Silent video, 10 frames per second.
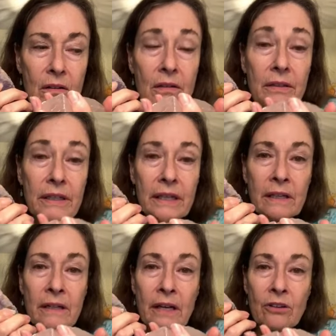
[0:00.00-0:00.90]

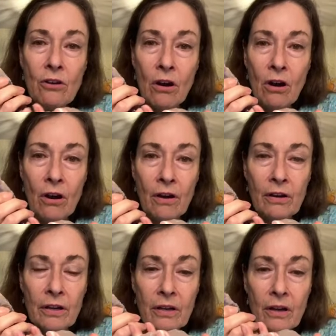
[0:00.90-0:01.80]
clean and
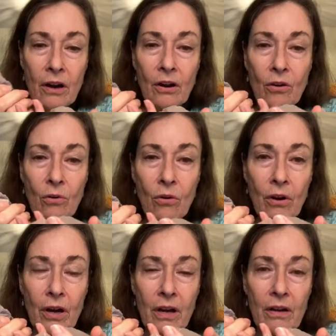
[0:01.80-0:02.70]
guard our
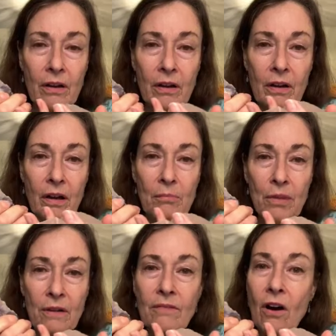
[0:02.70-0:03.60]
aura
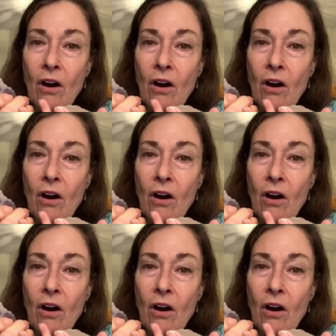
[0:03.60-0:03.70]
above